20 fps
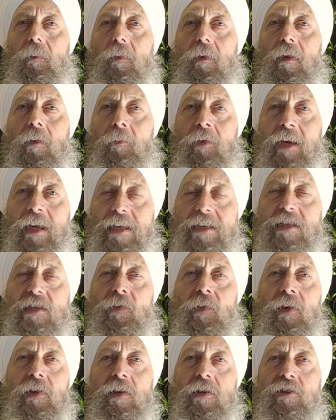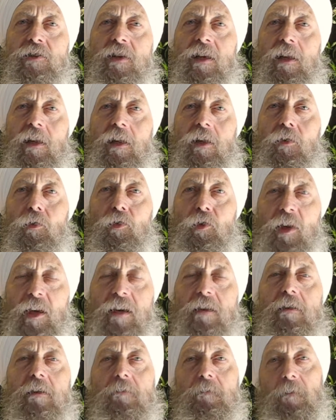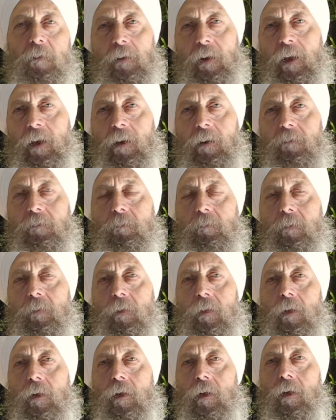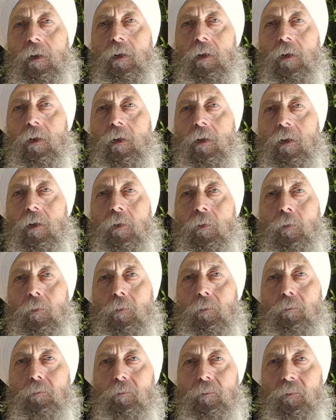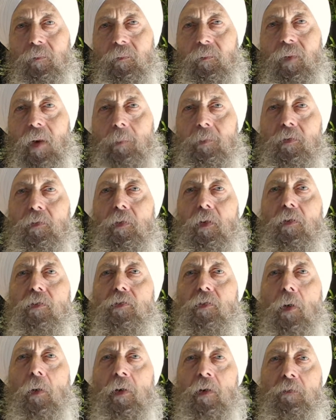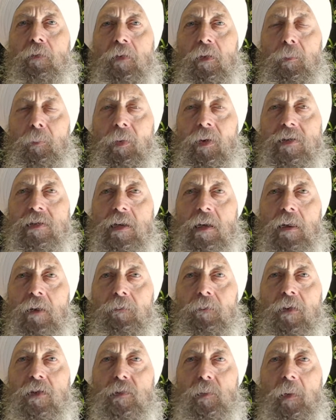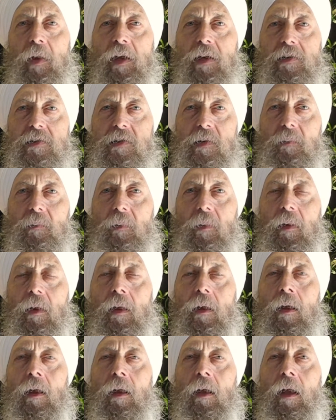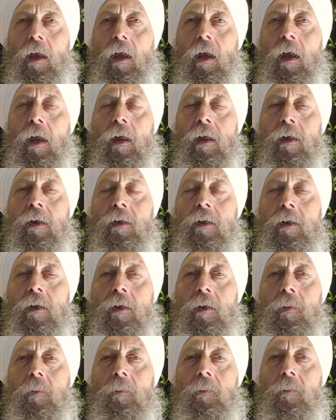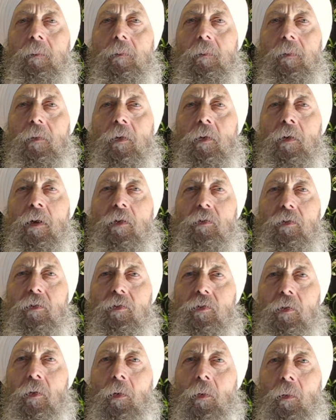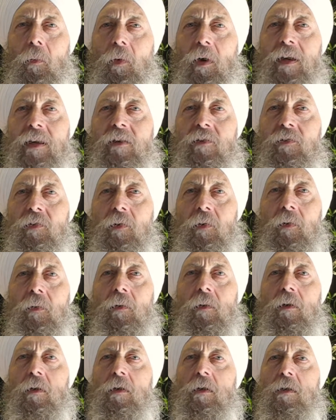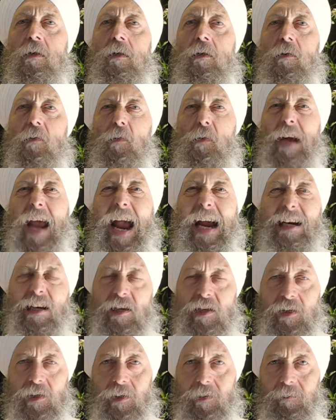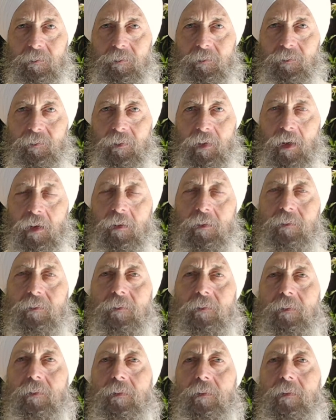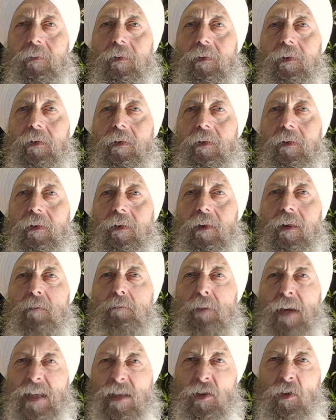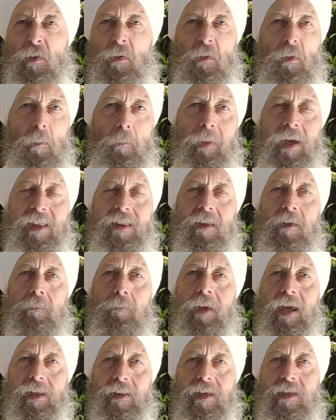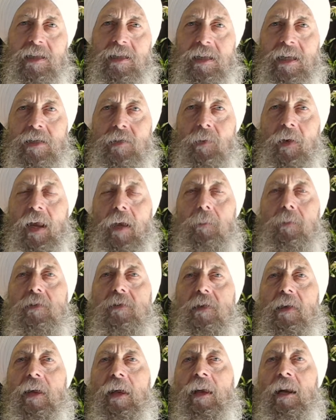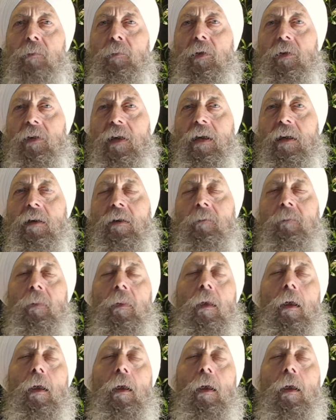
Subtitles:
Someone hits you on the cheek, you take it differently. You perhaps feel sorry for the person in the first place. And you're not so ready to react. They bite you, you bite them back. That's what happens in the animal kingdom.